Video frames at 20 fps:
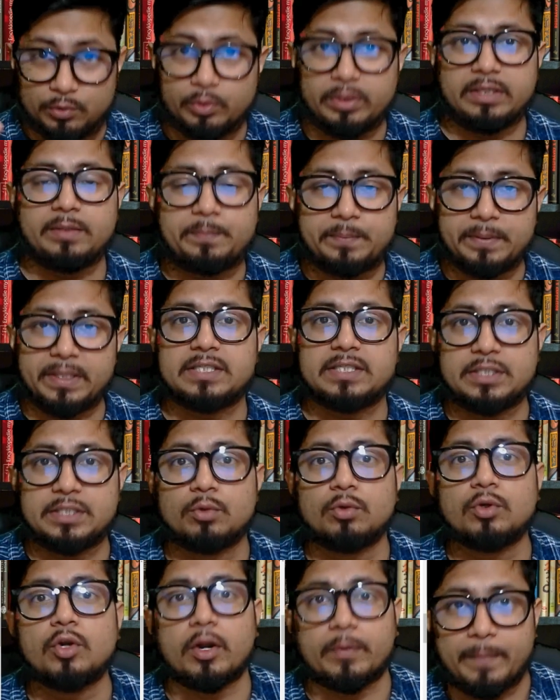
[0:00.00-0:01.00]
doing phd
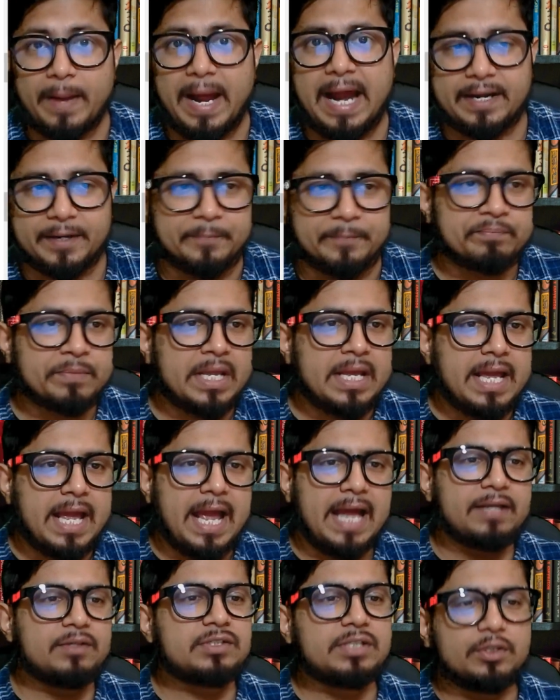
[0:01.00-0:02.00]
good or bad
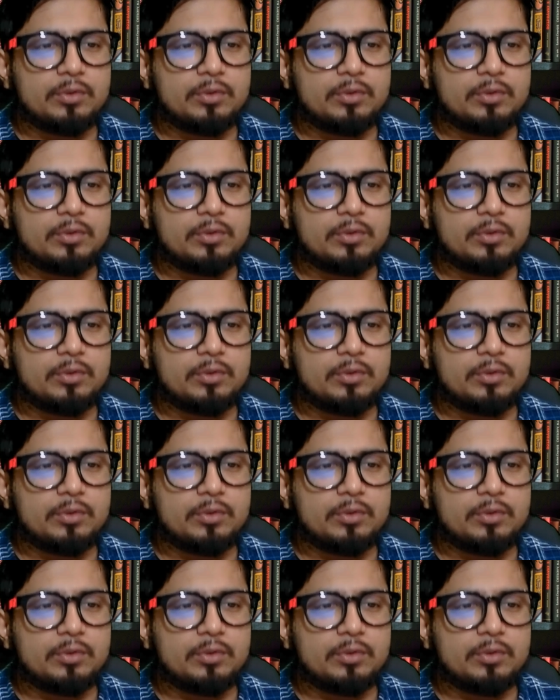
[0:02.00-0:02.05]
and you